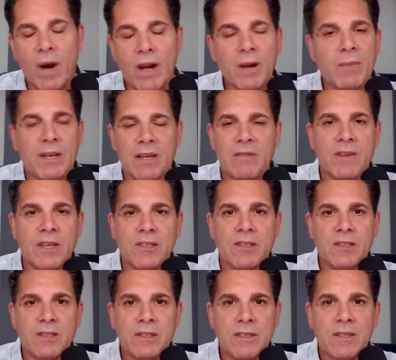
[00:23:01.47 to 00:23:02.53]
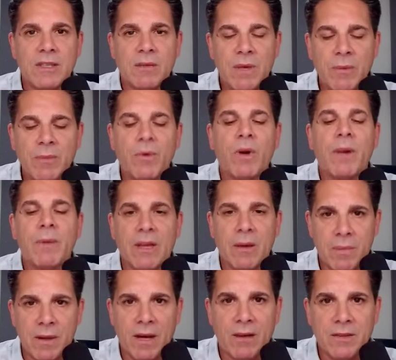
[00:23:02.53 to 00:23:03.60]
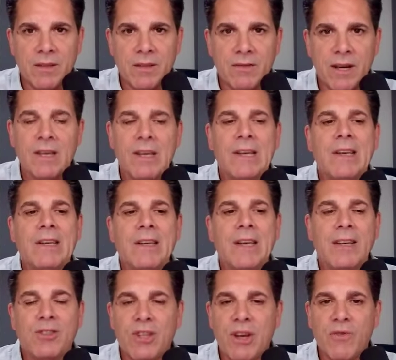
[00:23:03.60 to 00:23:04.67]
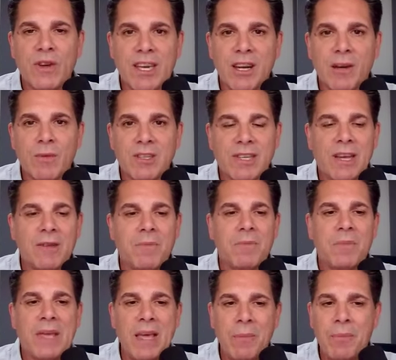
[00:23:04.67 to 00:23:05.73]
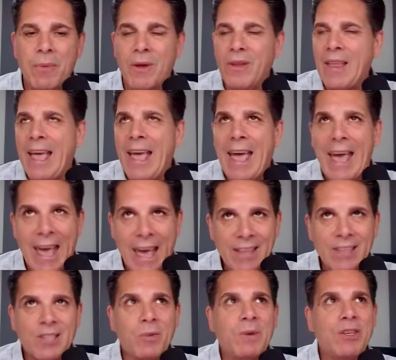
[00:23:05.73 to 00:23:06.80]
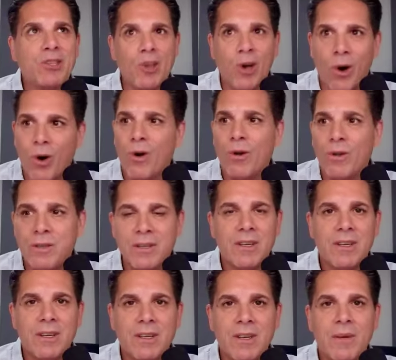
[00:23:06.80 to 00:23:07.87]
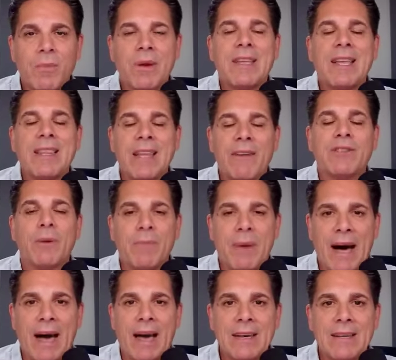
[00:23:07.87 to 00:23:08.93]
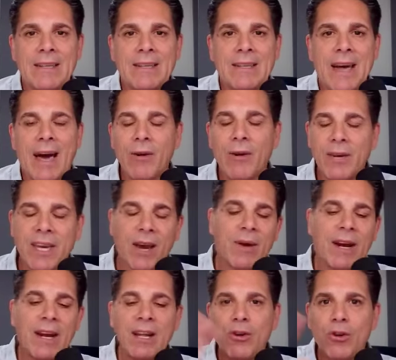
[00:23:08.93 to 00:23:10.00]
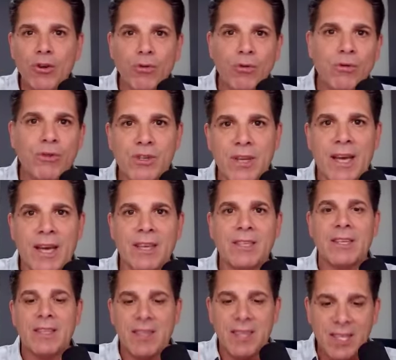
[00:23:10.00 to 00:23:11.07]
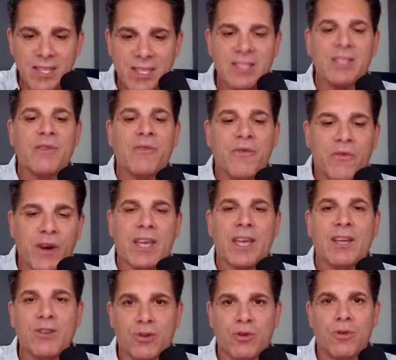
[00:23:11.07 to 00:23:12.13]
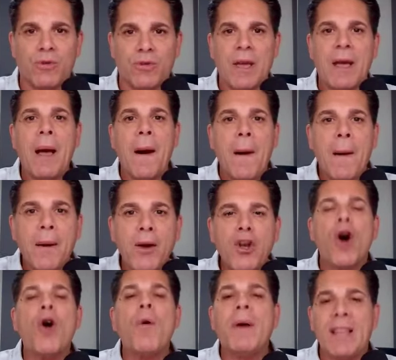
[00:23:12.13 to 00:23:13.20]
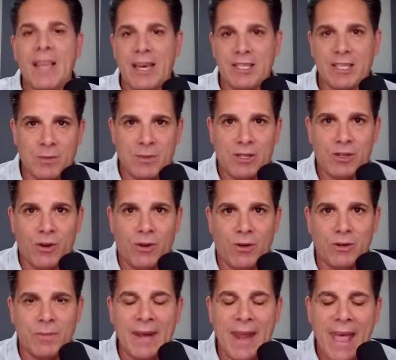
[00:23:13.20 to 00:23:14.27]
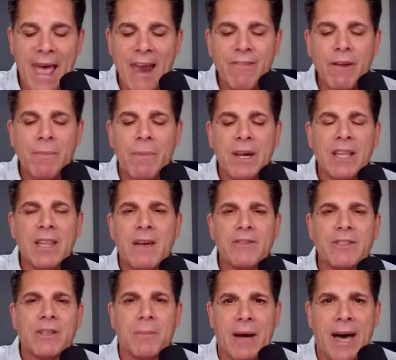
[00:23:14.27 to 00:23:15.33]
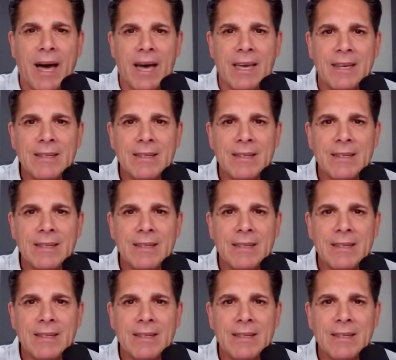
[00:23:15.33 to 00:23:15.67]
to be convinced. People want to be compelled, right? As Jeffrey Gitomer said, people hate to be sold, but they love to buy. I don't care what any guru says. This is the freaking truth. Nobody likes to be sold, but everybody loves to buy,